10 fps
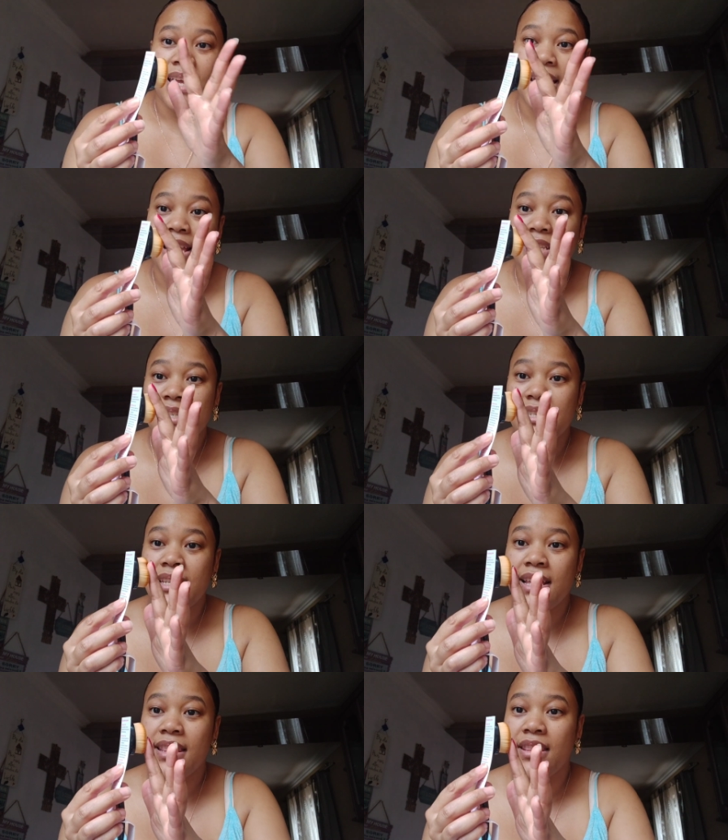is
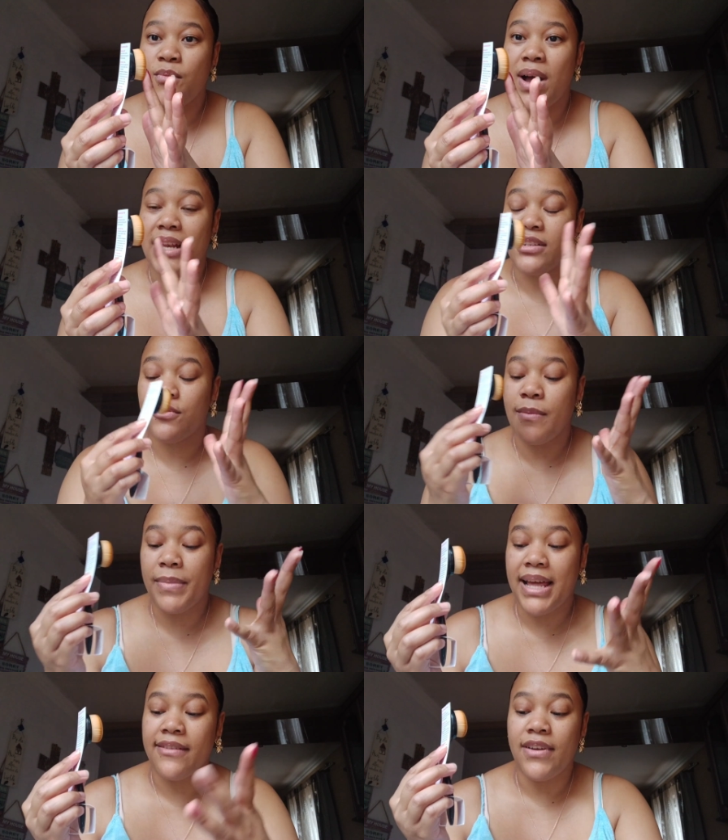the one to
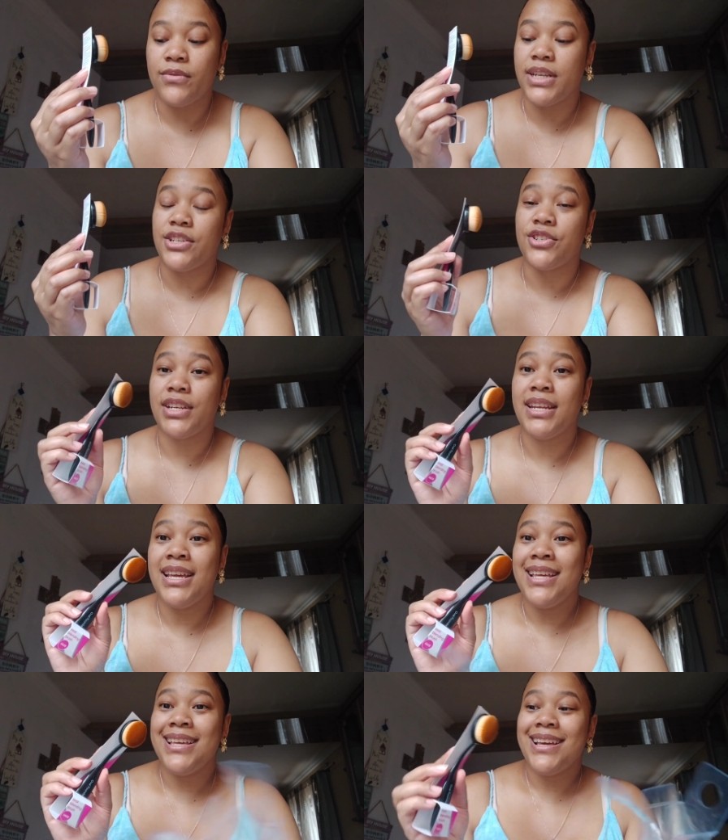apply foundation
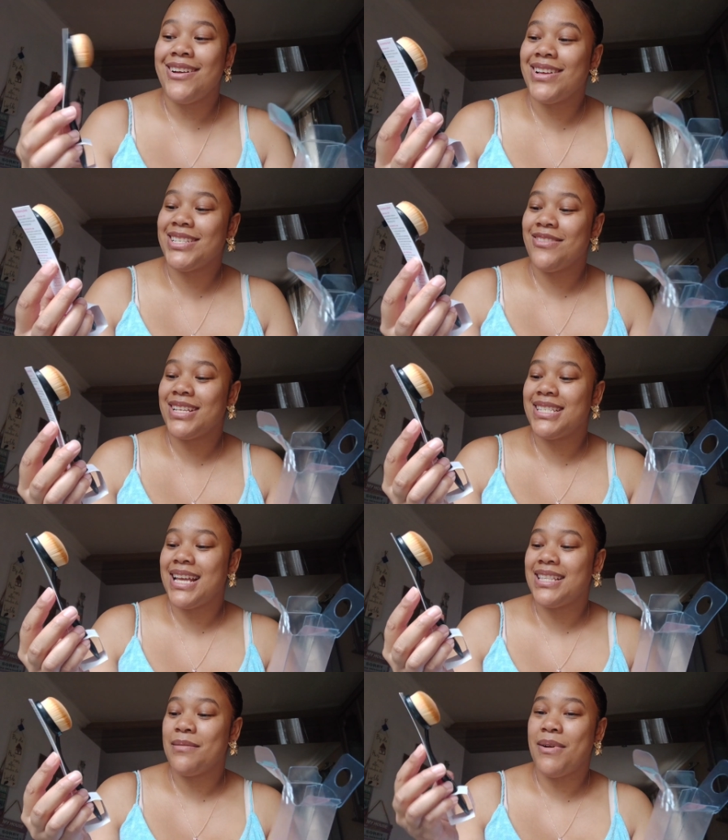okay so
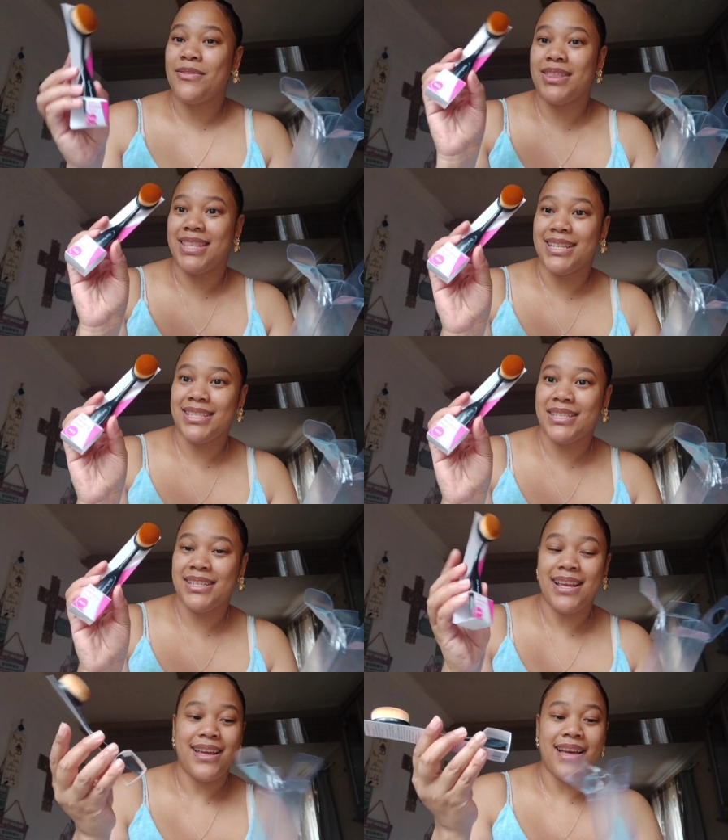excited about
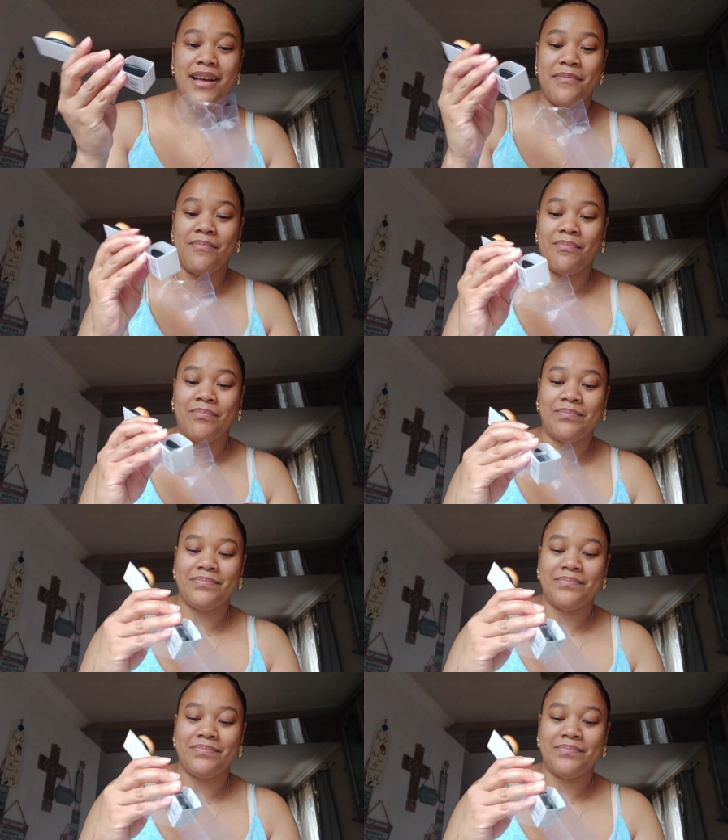this um